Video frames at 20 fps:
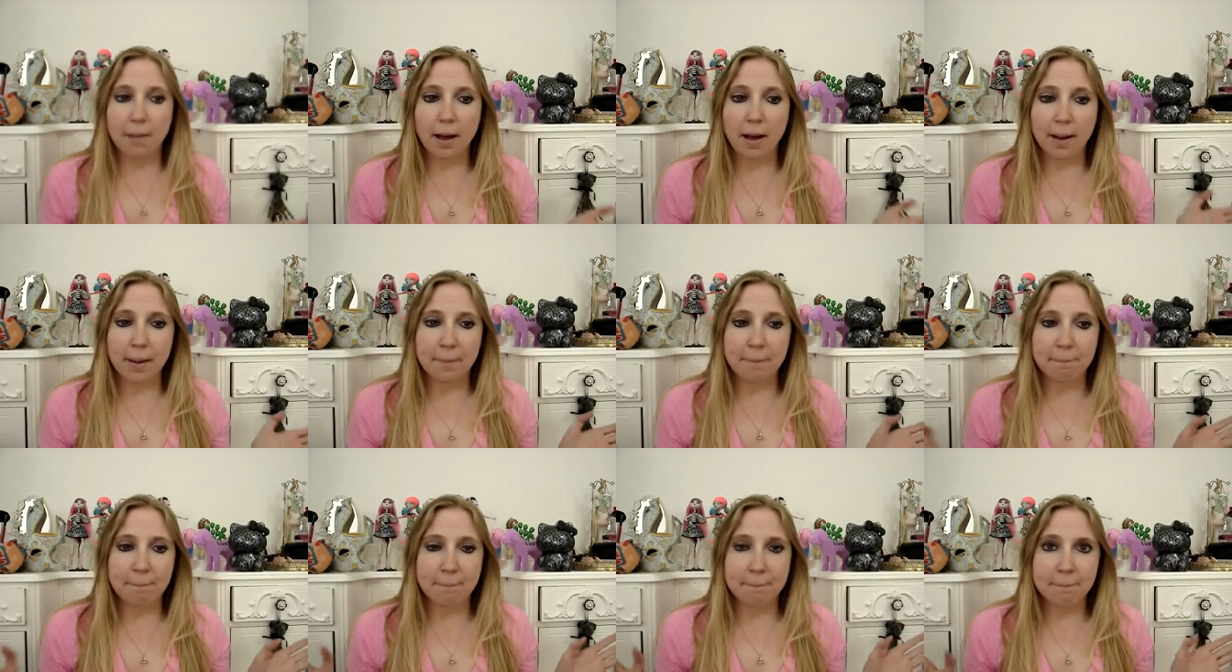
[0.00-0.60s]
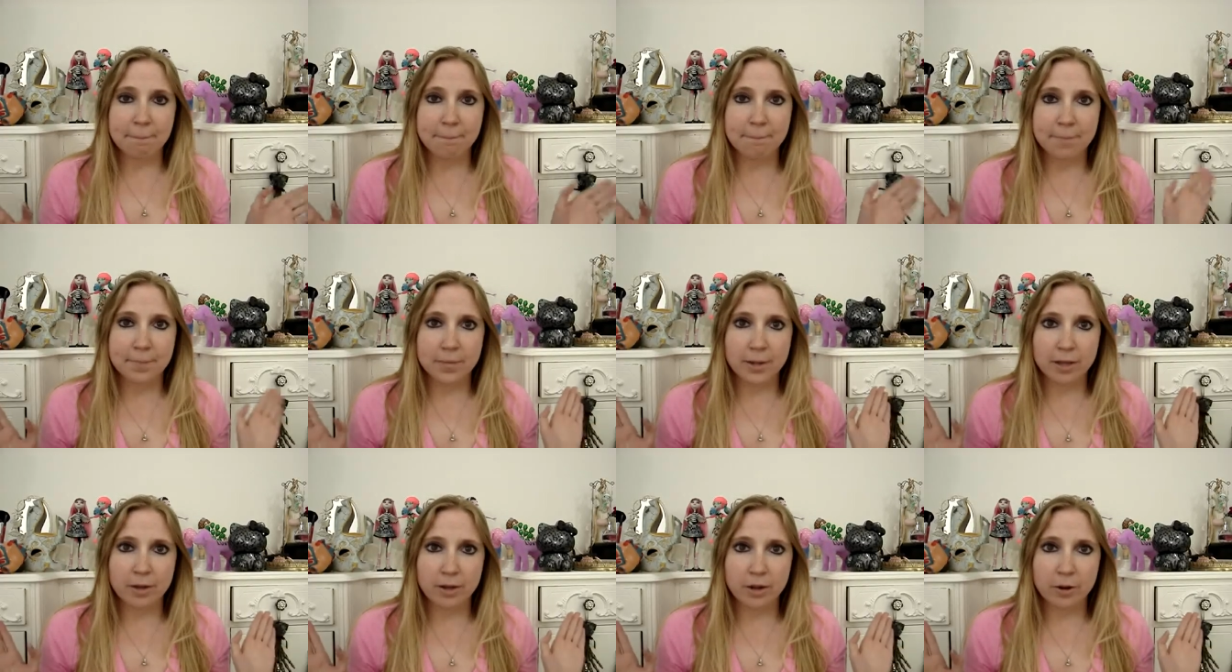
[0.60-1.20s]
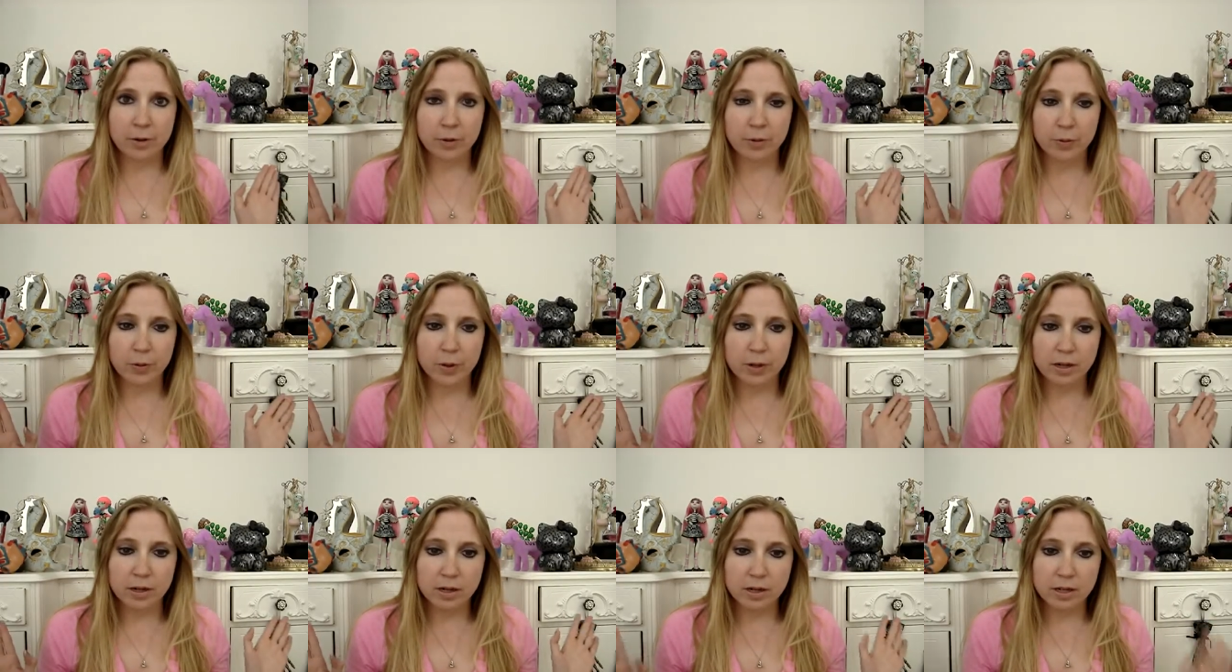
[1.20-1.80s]
um, you know,
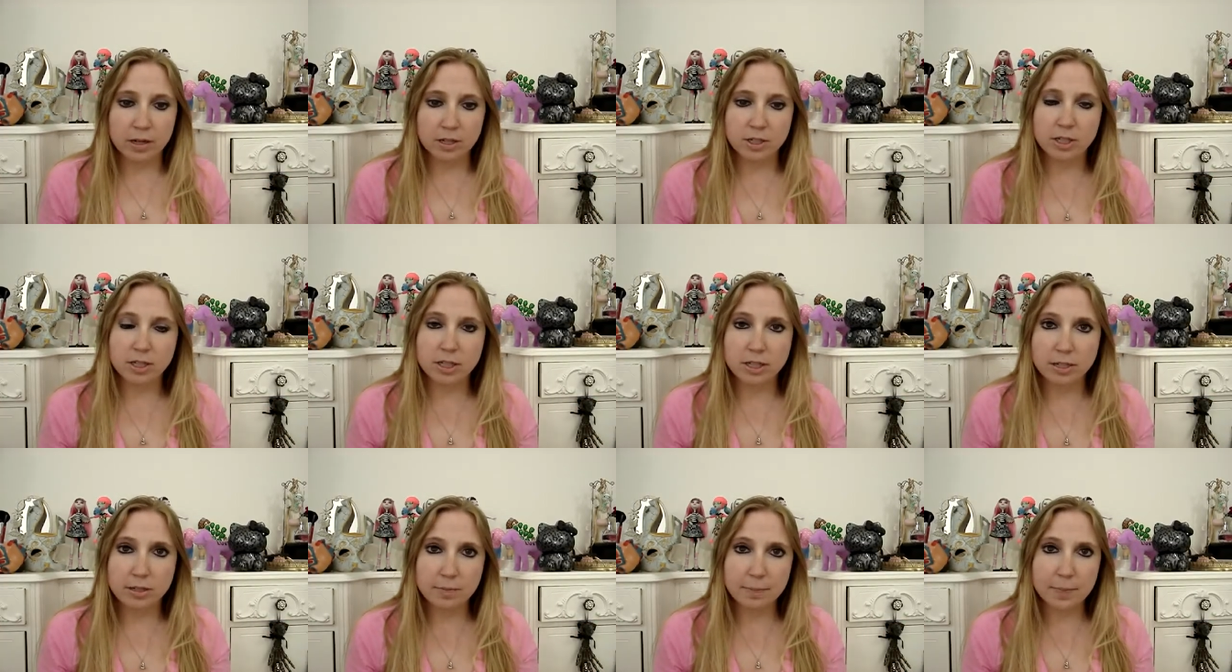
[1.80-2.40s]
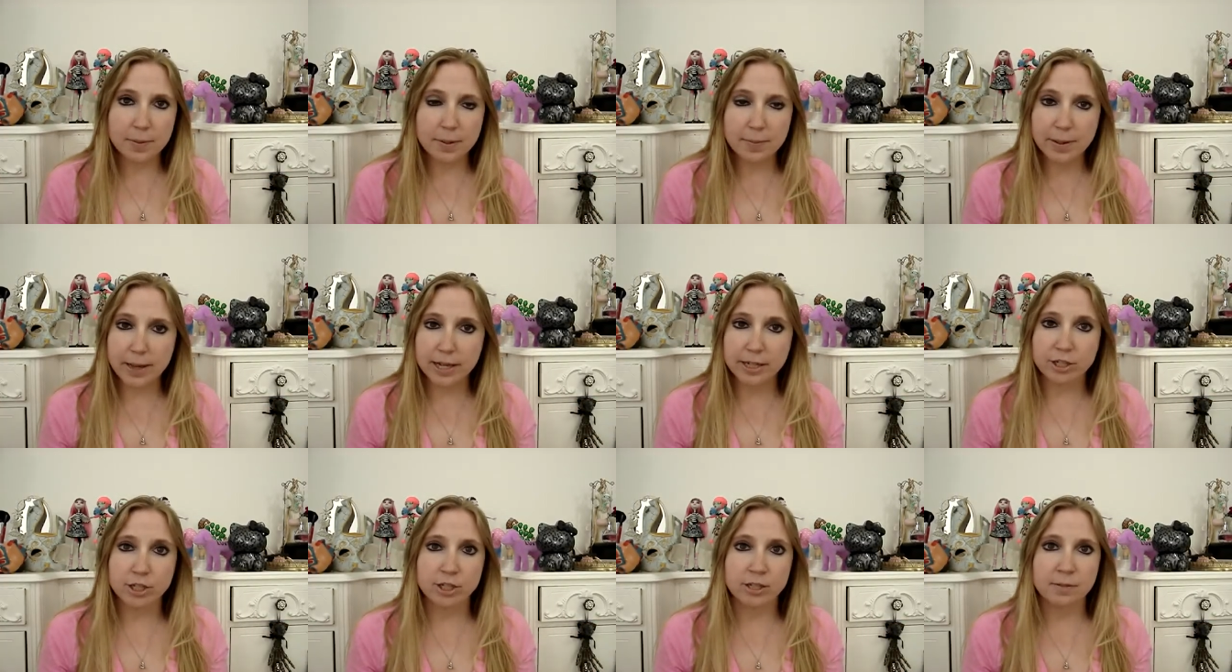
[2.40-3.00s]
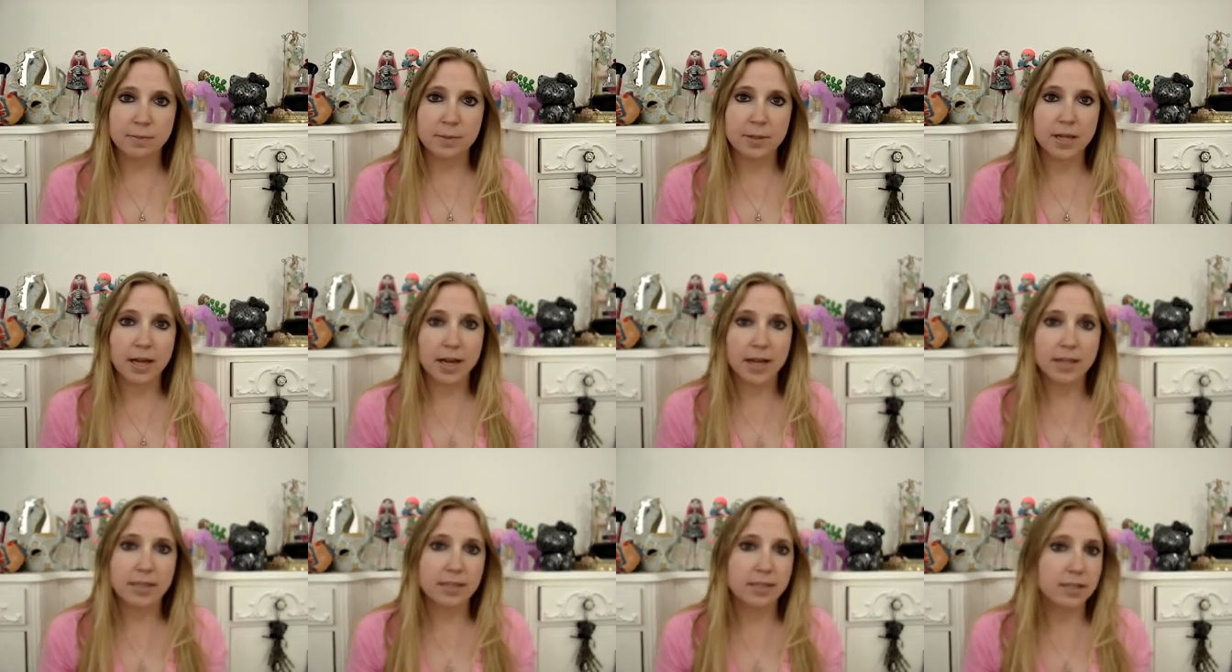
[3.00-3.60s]
just be patient
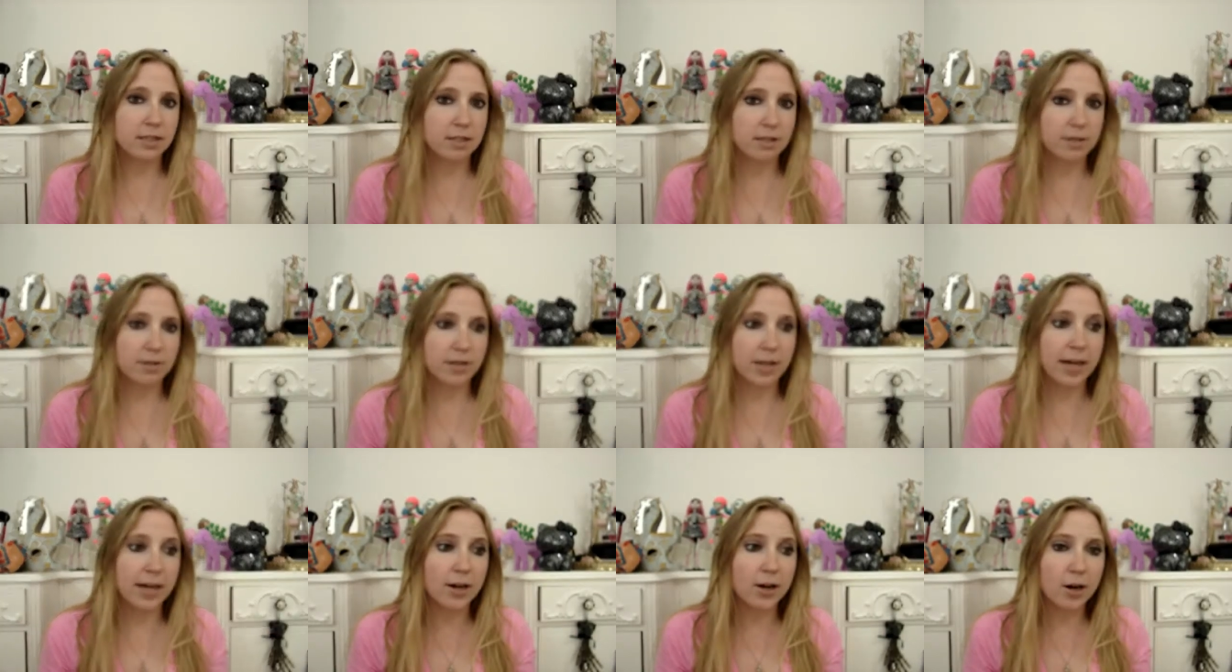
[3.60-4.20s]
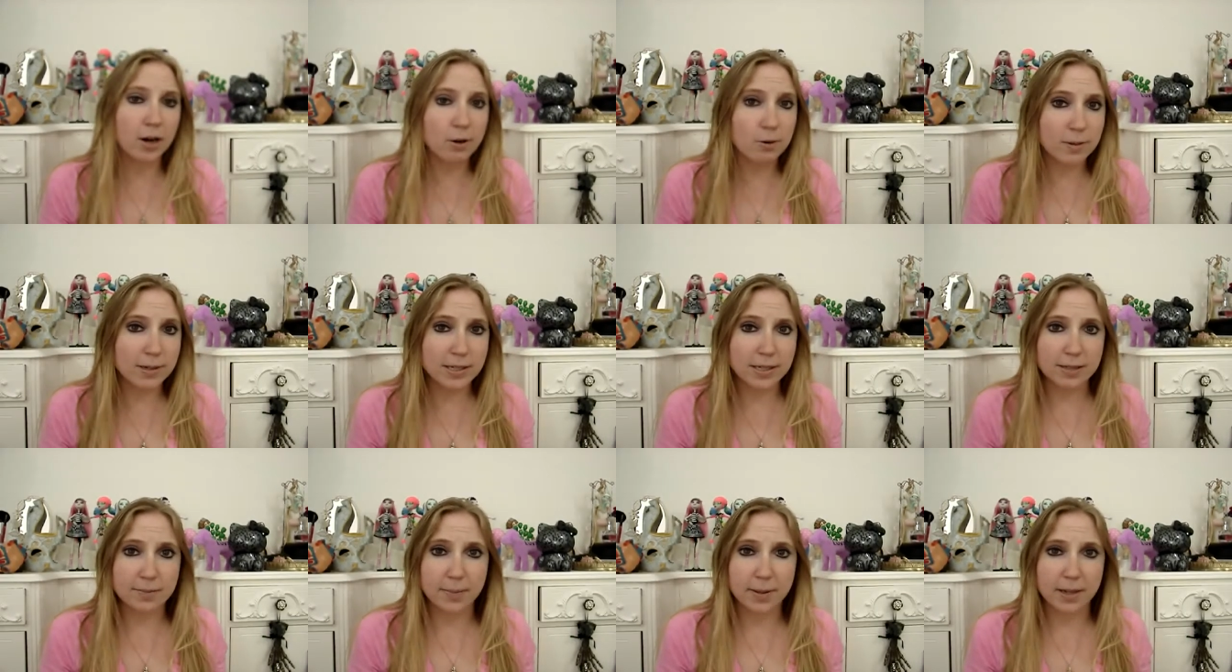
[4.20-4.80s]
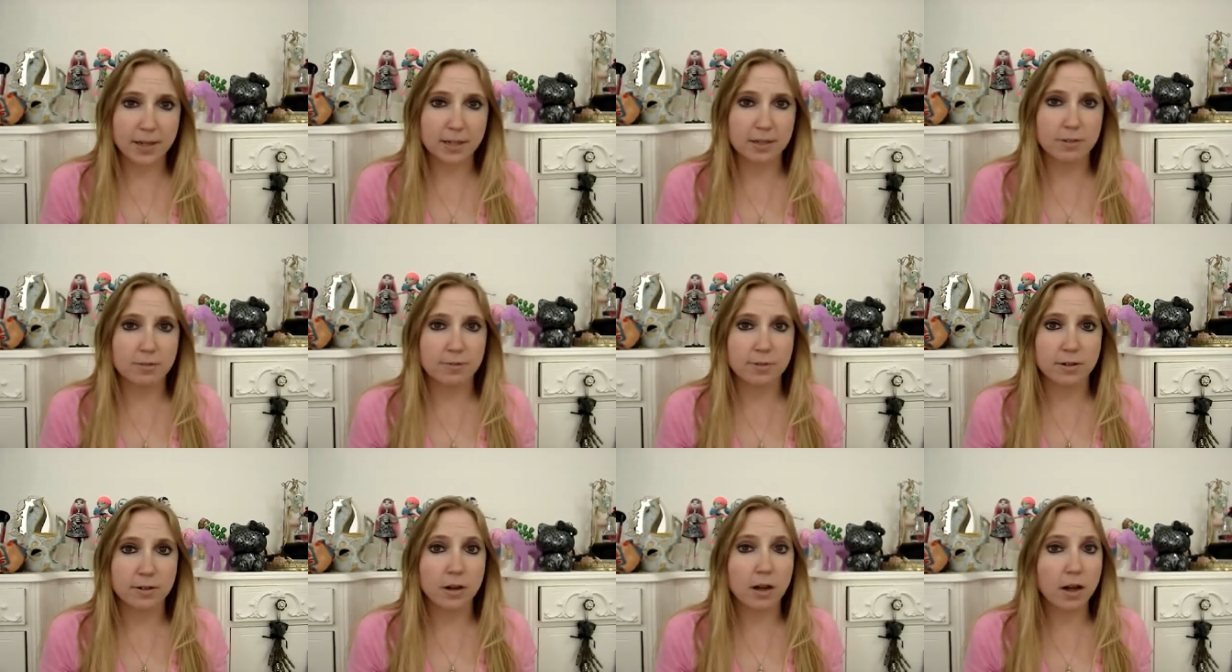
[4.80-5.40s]
because you're not always picked
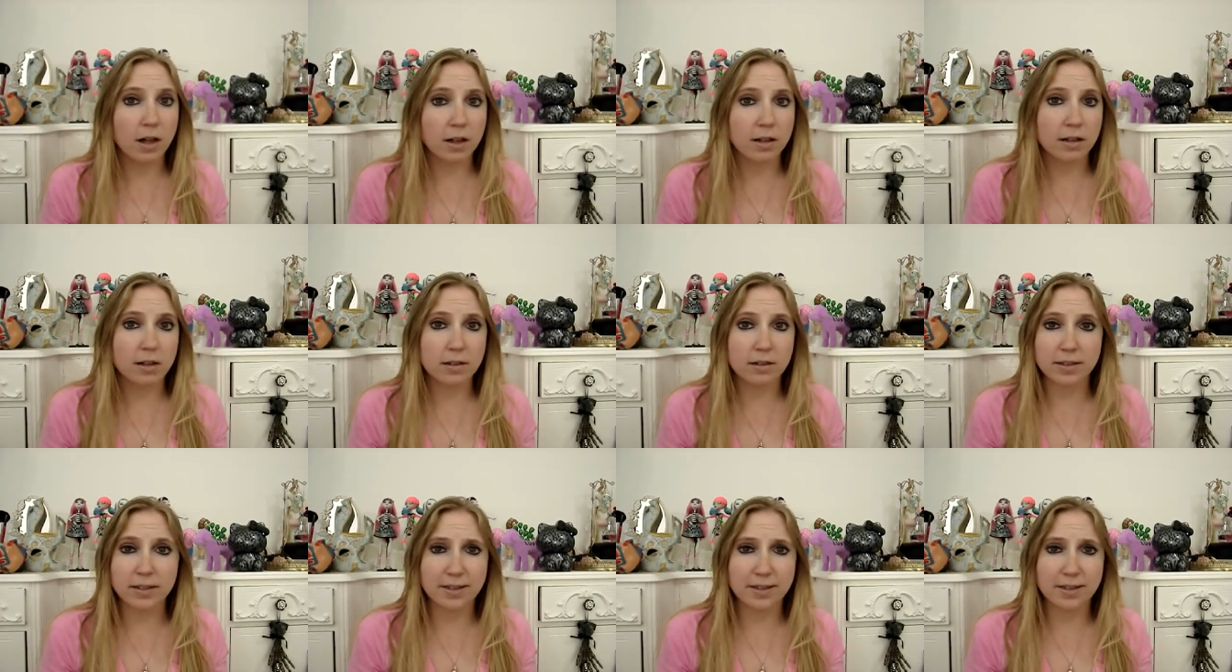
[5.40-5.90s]
for all,